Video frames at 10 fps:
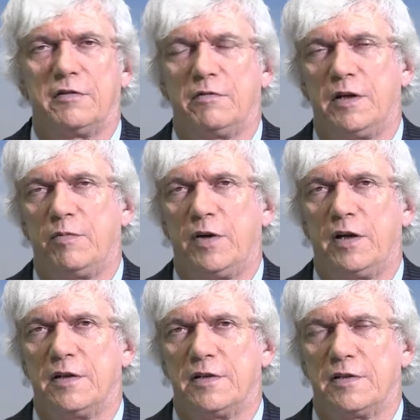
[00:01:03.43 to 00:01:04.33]
trade
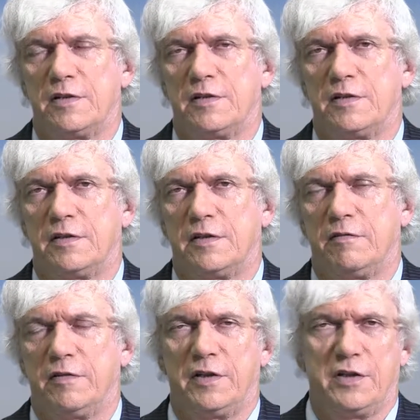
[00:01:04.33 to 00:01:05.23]
balance
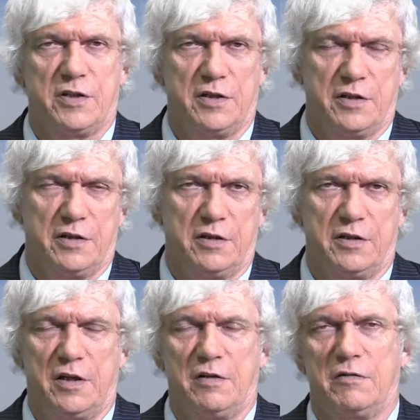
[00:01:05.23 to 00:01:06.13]

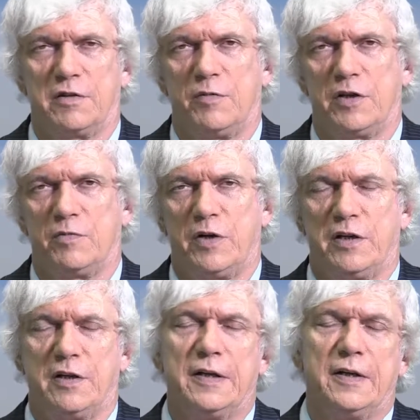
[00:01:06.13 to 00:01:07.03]
definition, that looks much
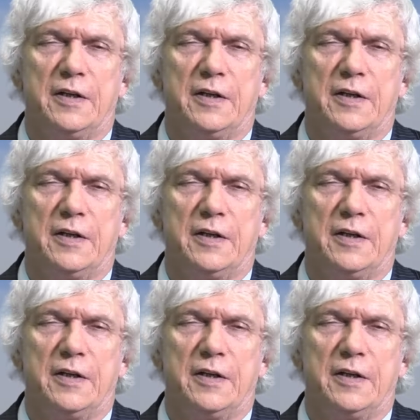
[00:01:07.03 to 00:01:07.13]
better.